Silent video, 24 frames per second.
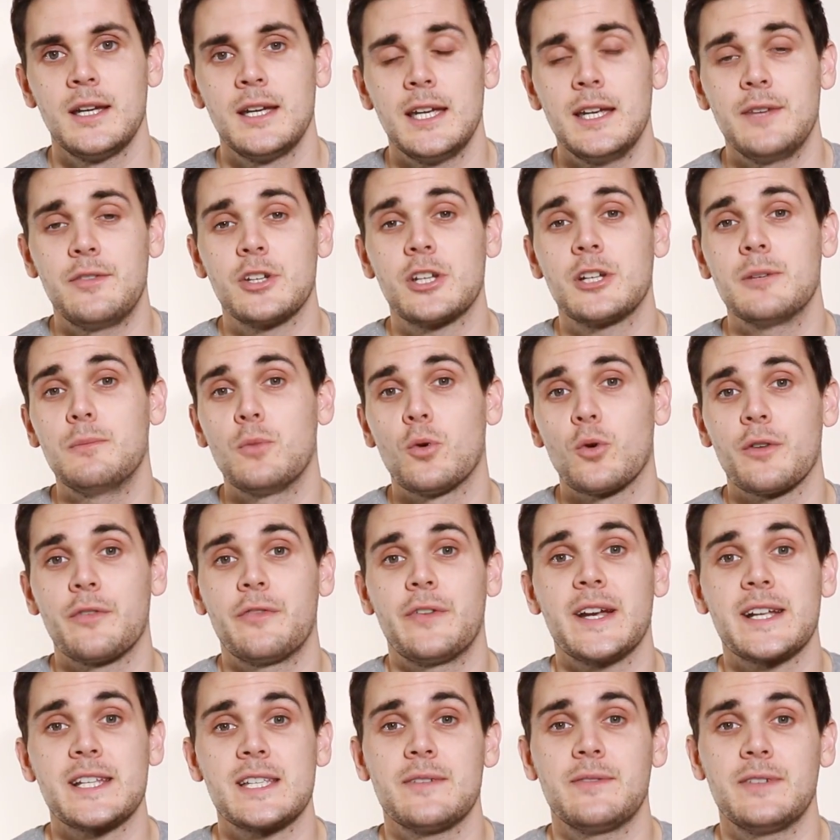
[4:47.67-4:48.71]
If you can more
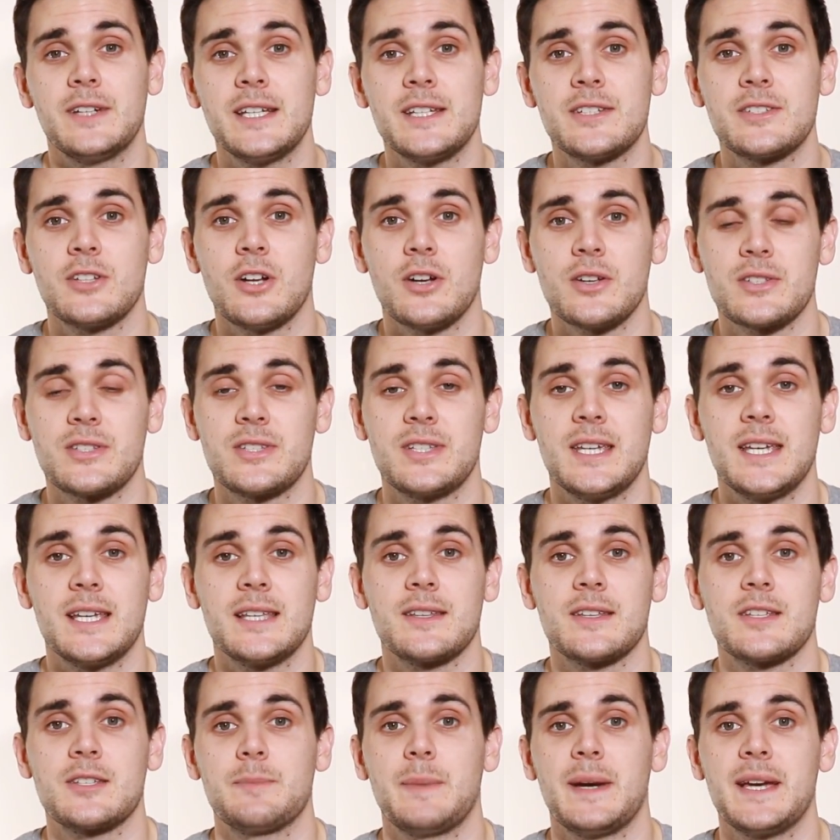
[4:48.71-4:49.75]
effectively start
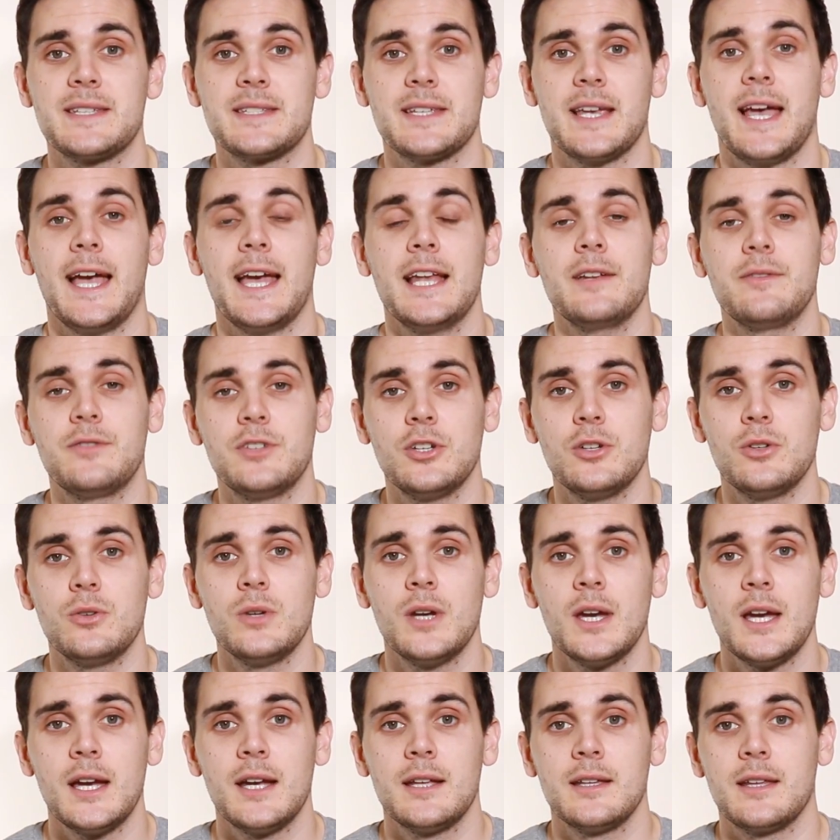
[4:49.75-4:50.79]
seeing the space ahead of
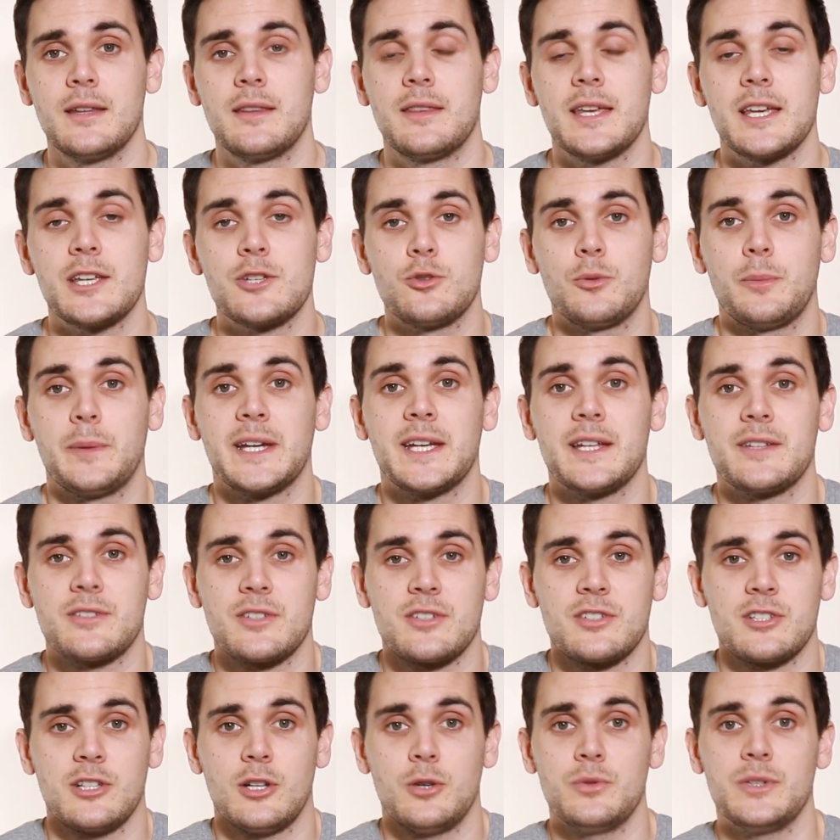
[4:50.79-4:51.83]
you, then things will begin
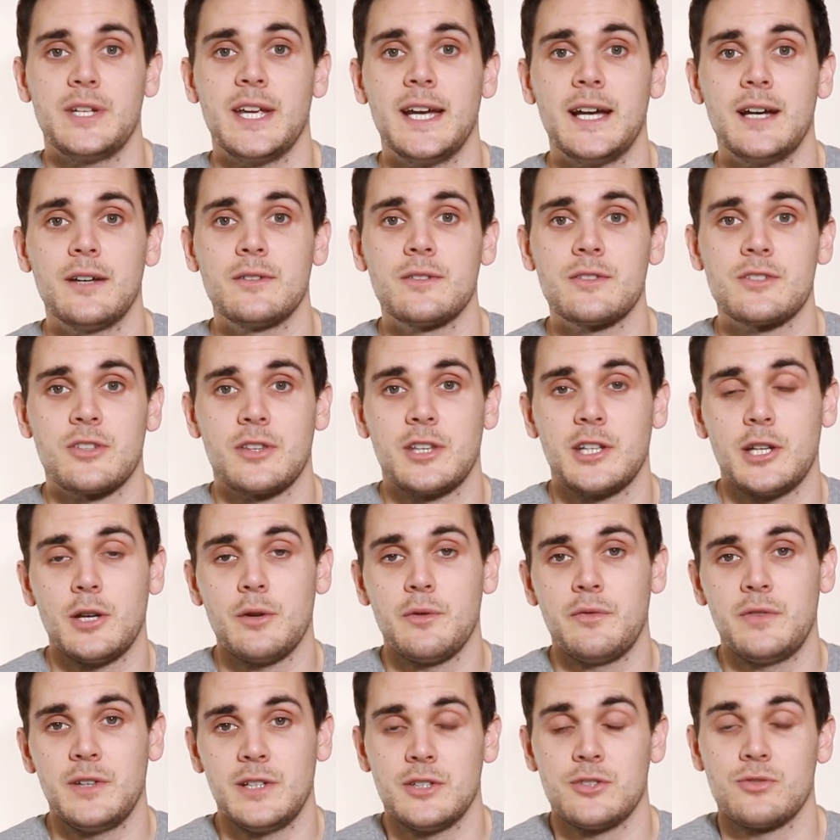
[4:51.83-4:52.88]
to slow down so they
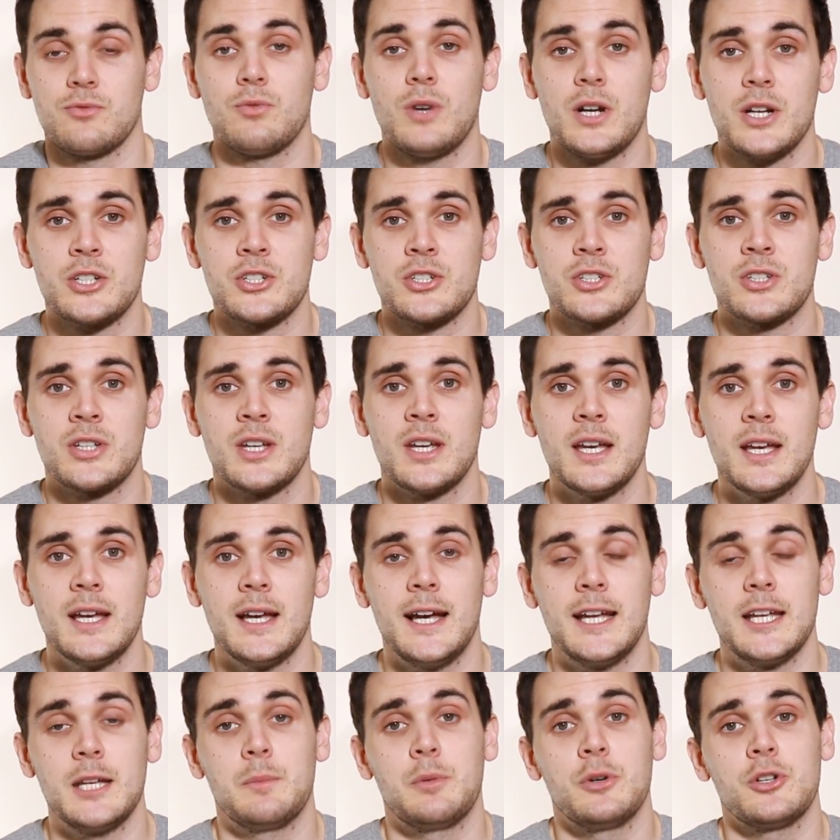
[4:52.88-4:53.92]
don't feel as rushed,
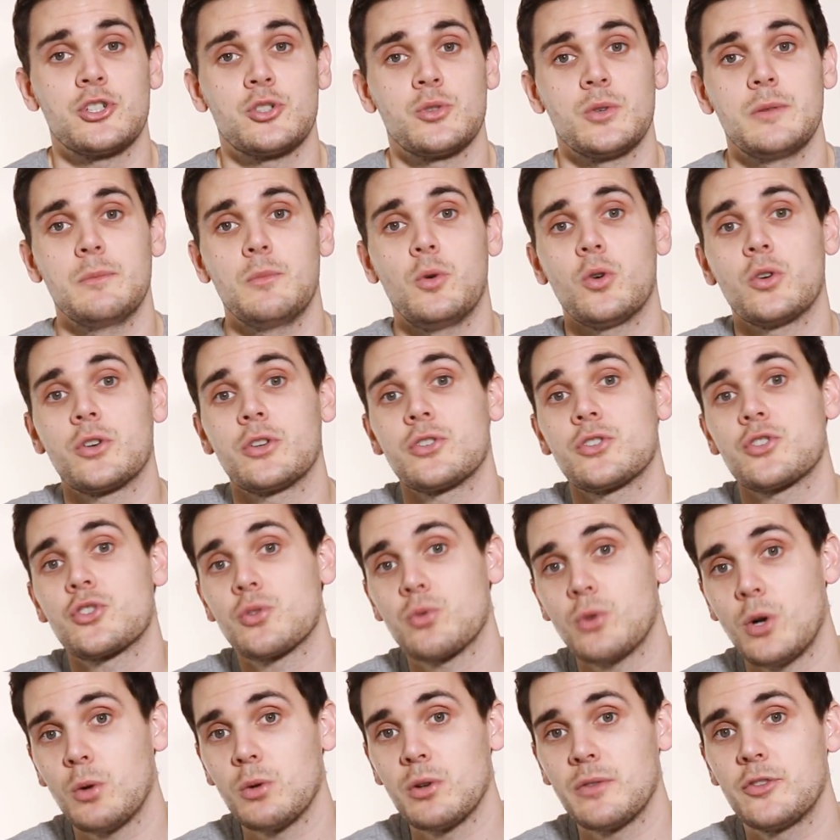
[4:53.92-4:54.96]
and it puts you in more
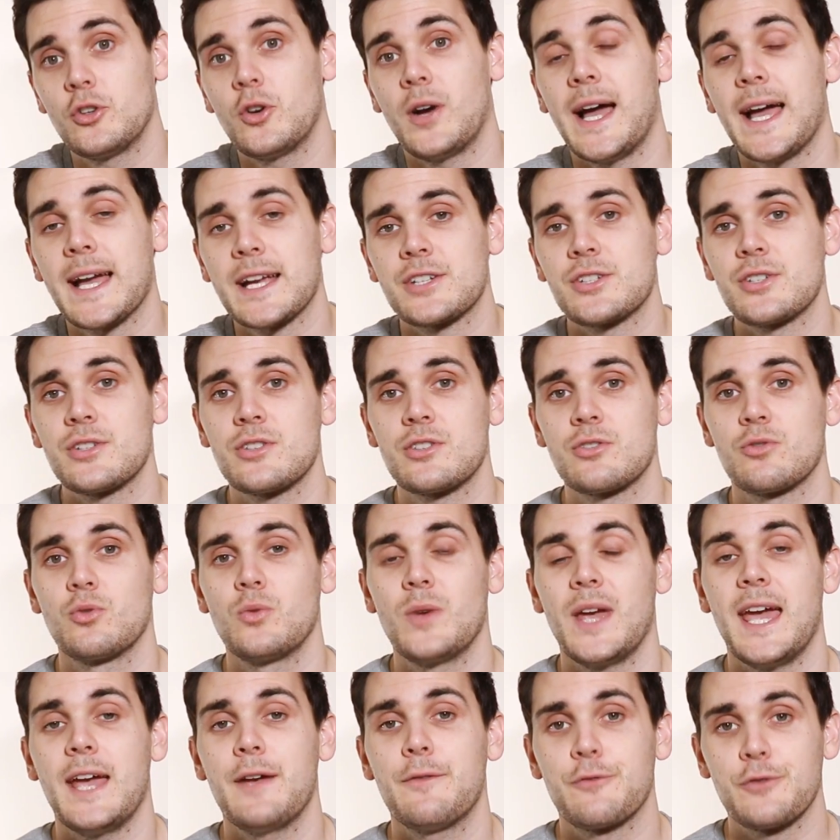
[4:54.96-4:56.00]
control of your actions
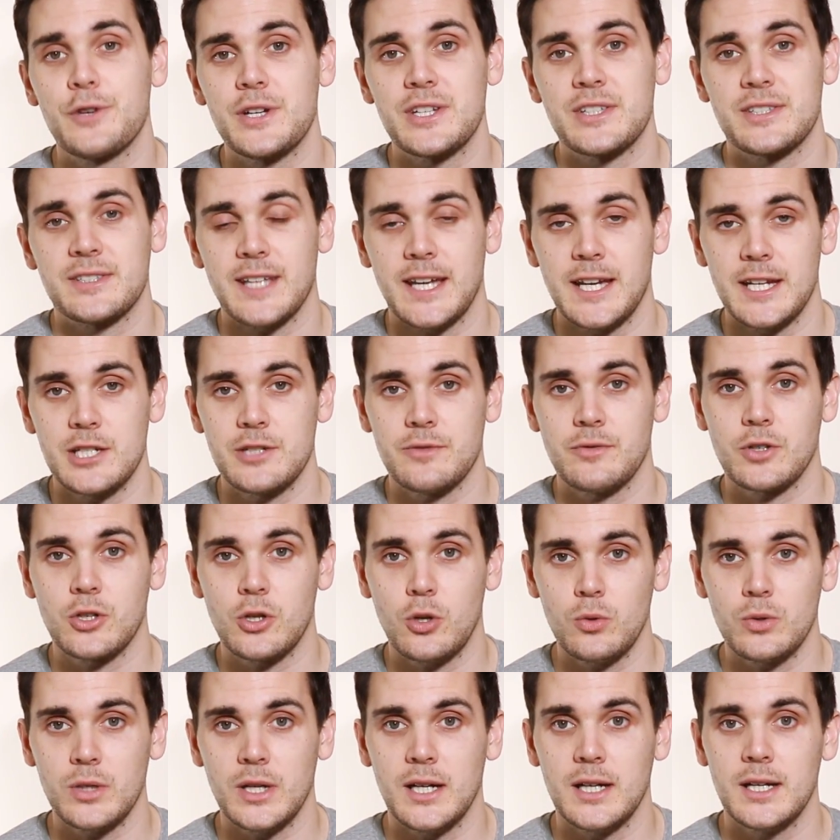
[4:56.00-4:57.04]
through every stage of a
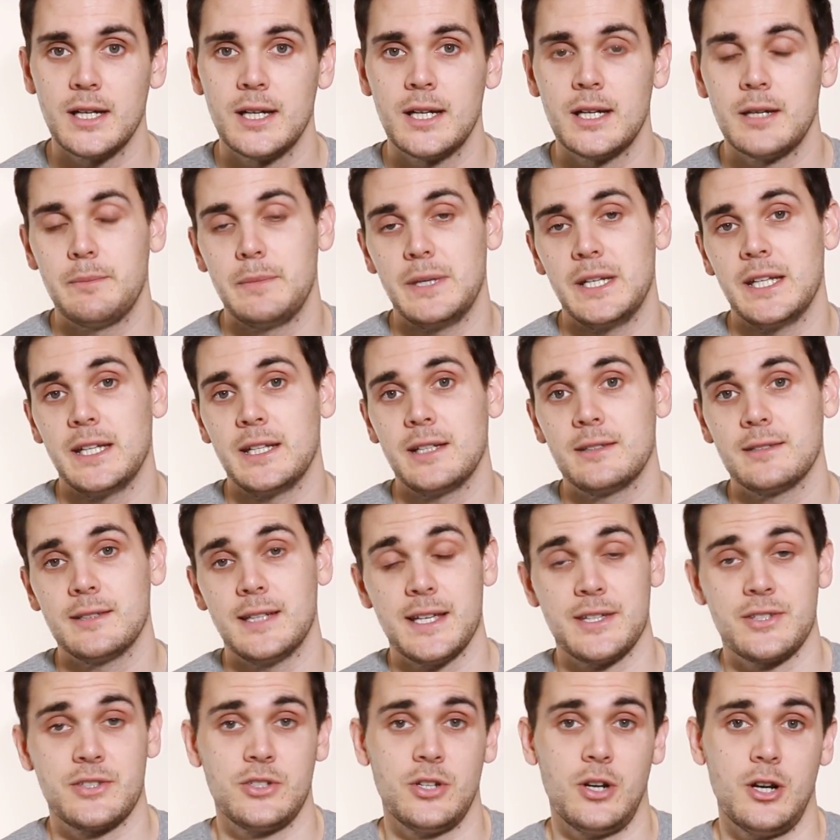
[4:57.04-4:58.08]
corner, meaning
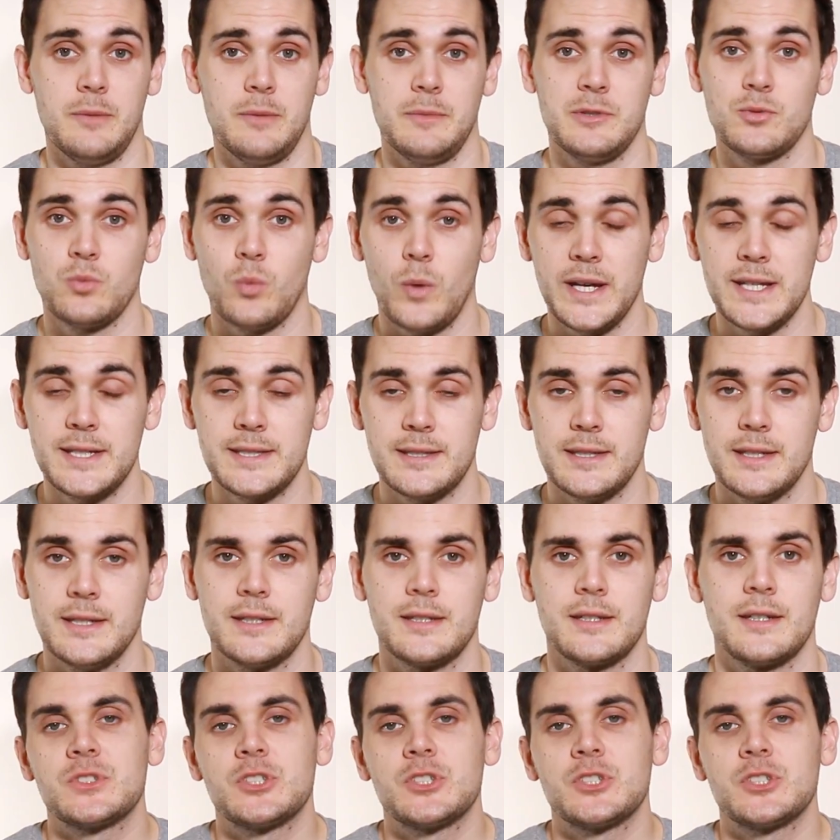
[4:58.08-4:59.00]
less time is wasted.